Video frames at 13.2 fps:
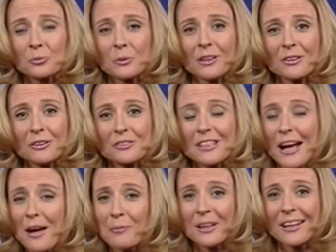we learn
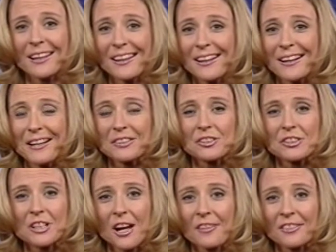time and again it's
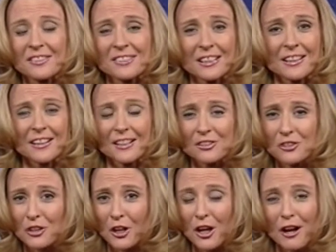not the sin, it's
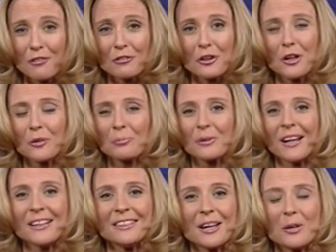the cover up,
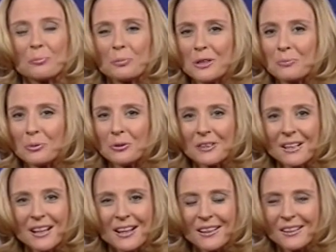and yet people
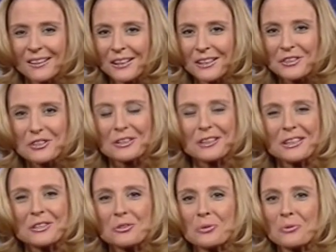
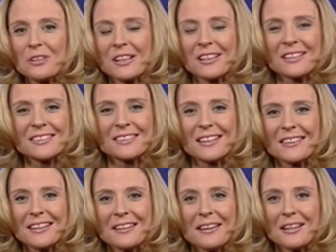constantly do things
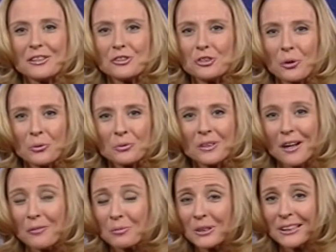that then they don't
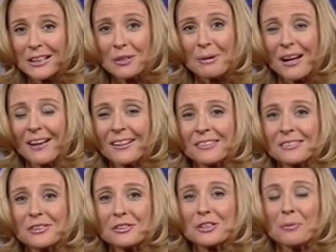come clean about
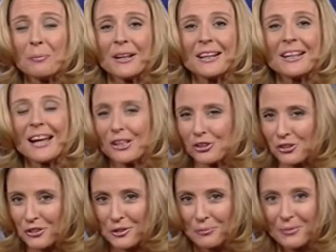until somebody
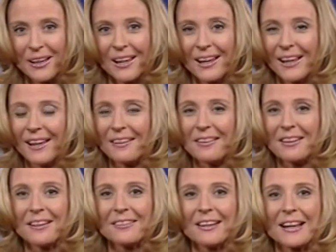catches them, and
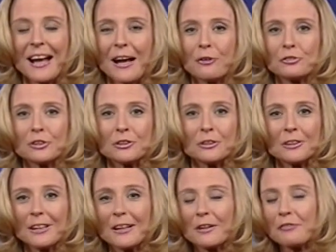then they have
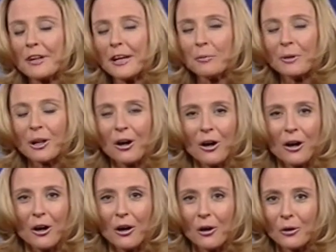to kind of hem and
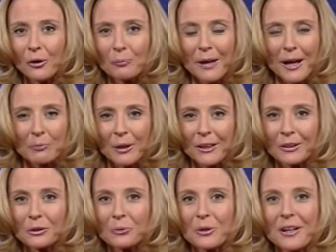haw or backpedal
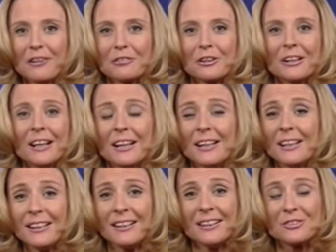or whatever.
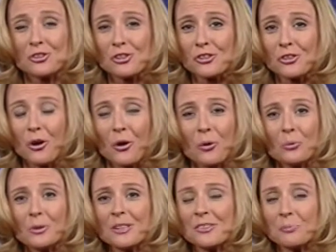It's just
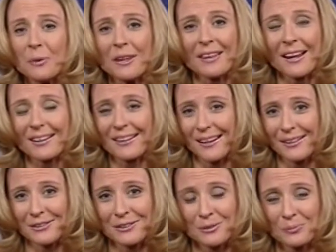always been that
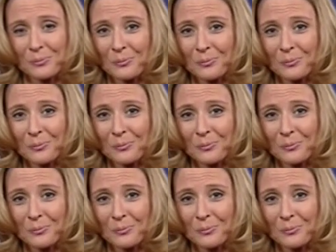case.